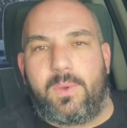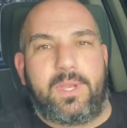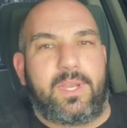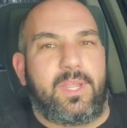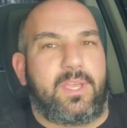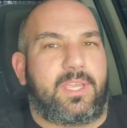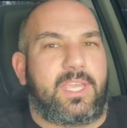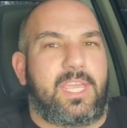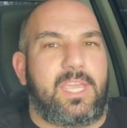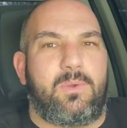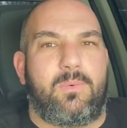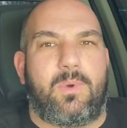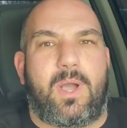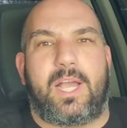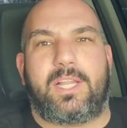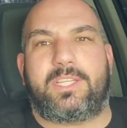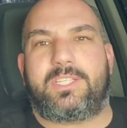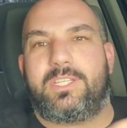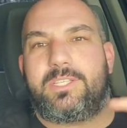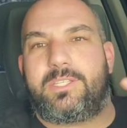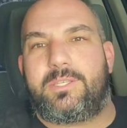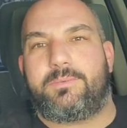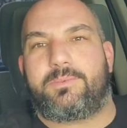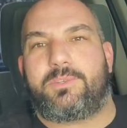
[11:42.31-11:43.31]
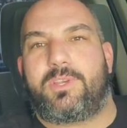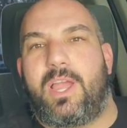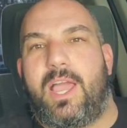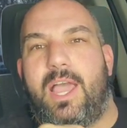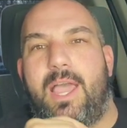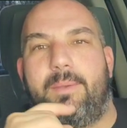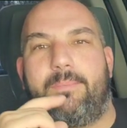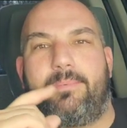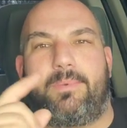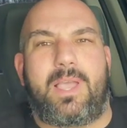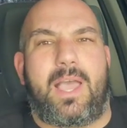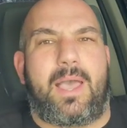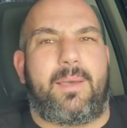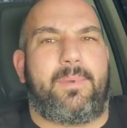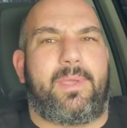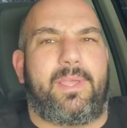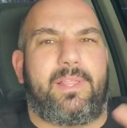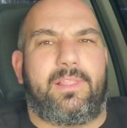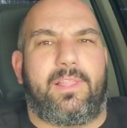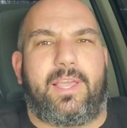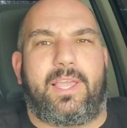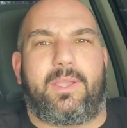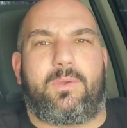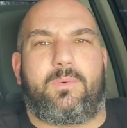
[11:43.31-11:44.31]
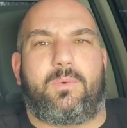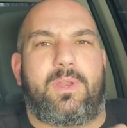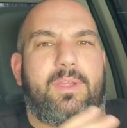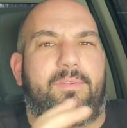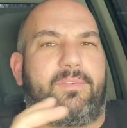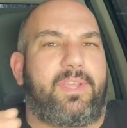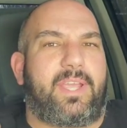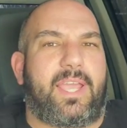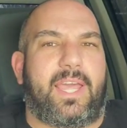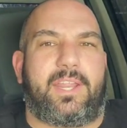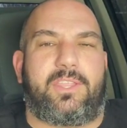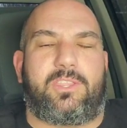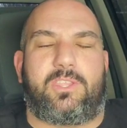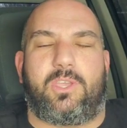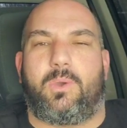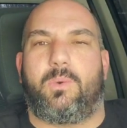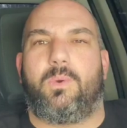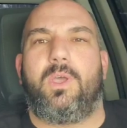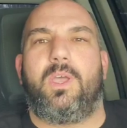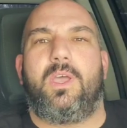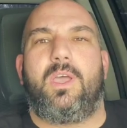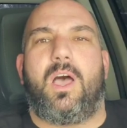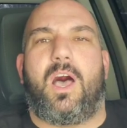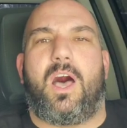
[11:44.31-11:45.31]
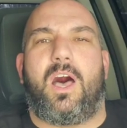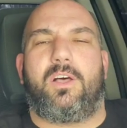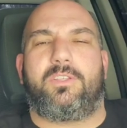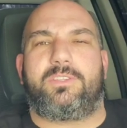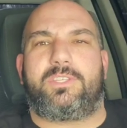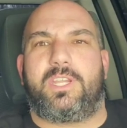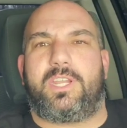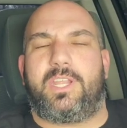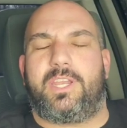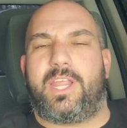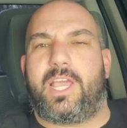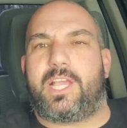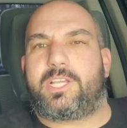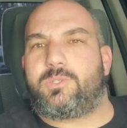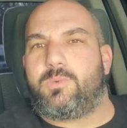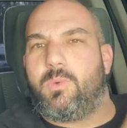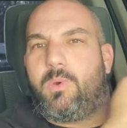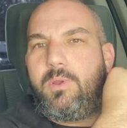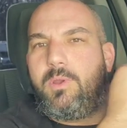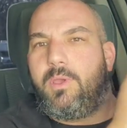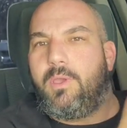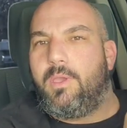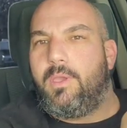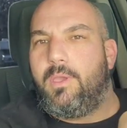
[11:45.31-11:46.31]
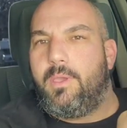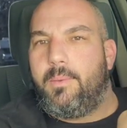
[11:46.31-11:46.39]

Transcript: And keep watching, subscribe, comment, like, whatever you got to do. On to the next one.